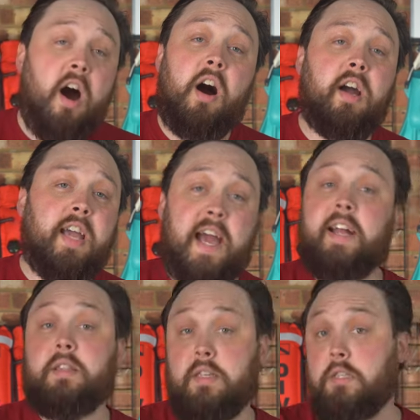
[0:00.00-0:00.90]
I
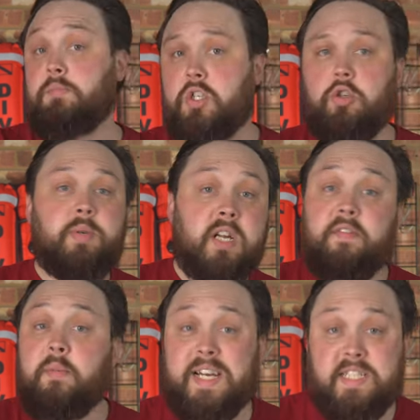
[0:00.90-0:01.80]
and the Scuba
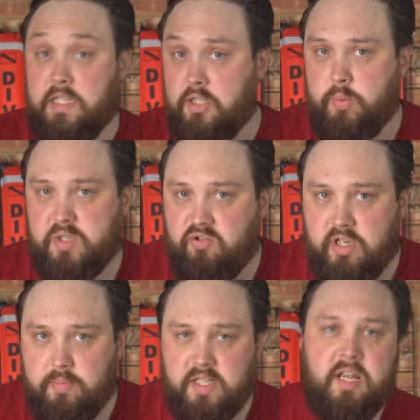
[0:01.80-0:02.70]
Diver magazine
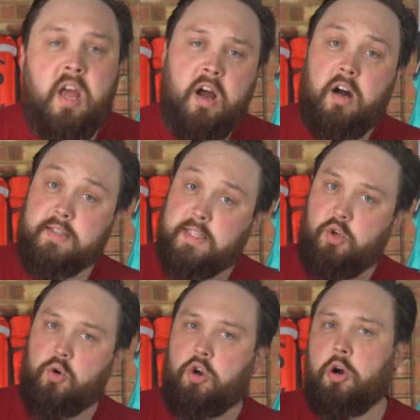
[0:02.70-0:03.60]
subscribers answer
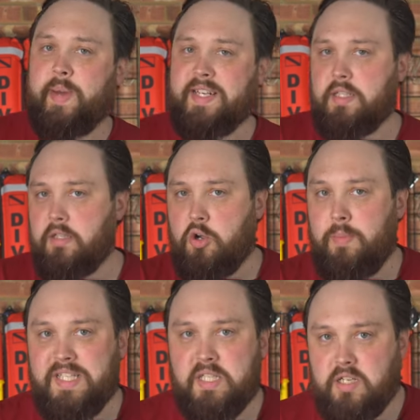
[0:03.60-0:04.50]
your comment in the
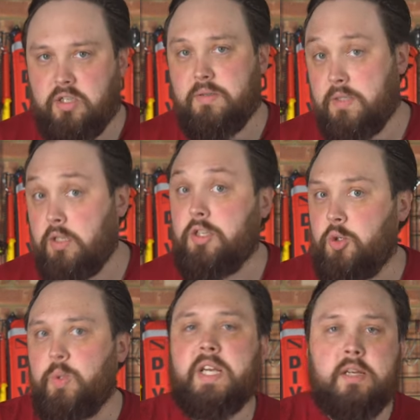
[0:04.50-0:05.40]
comment section so that you
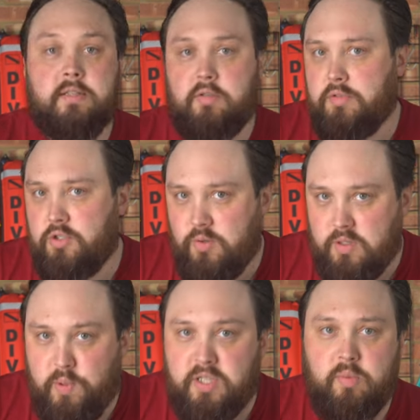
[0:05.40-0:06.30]
do get an answer as soon
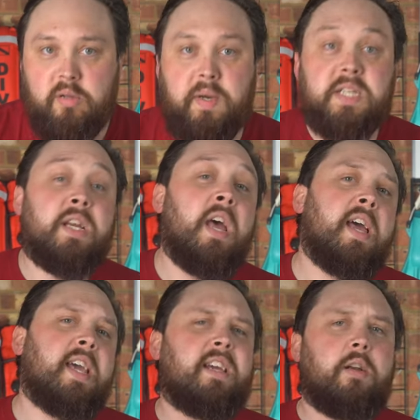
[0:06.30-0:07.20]
as possible. But
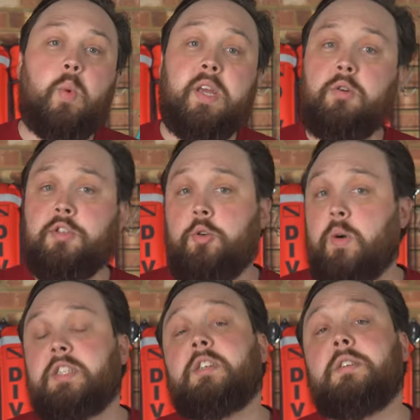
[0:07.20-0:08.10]
in a week or
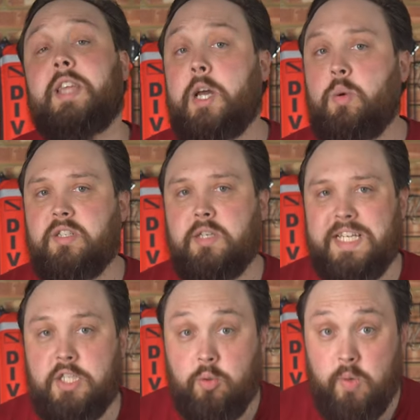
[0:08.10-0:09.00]
two, I turn that question
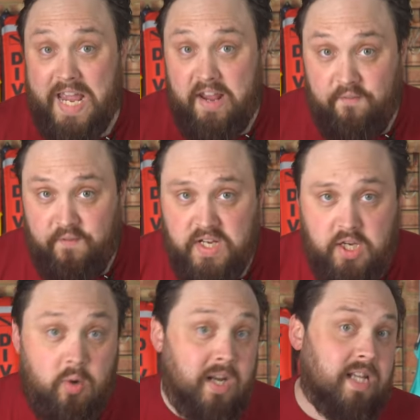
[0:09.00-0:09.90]
into a
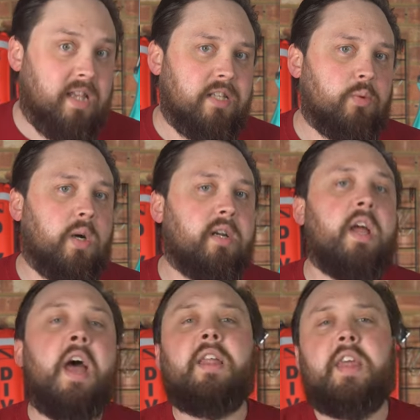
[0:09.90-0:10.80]
video like this one
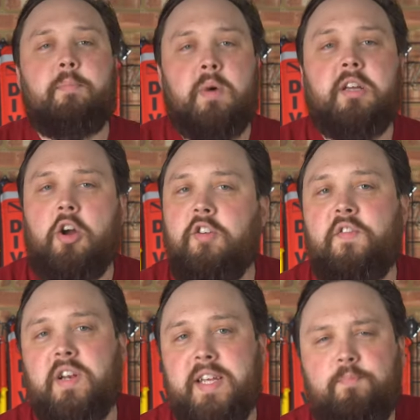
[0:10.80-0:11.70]
that might
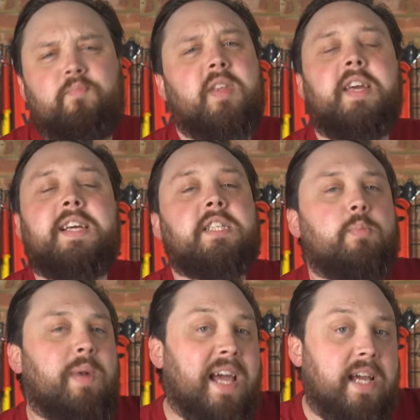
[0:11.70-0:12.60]
hopefully
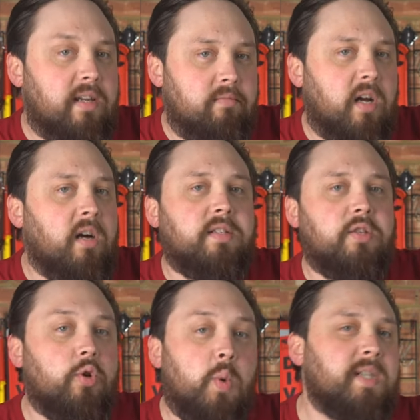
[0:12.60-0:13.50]
explain and
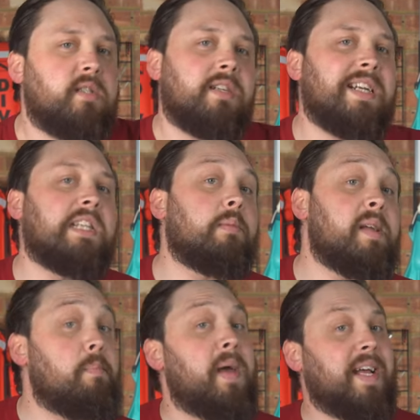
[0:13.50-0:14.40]
answer your question a little
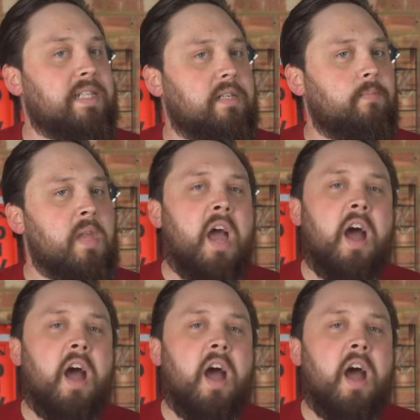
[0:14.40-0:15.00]
bit better.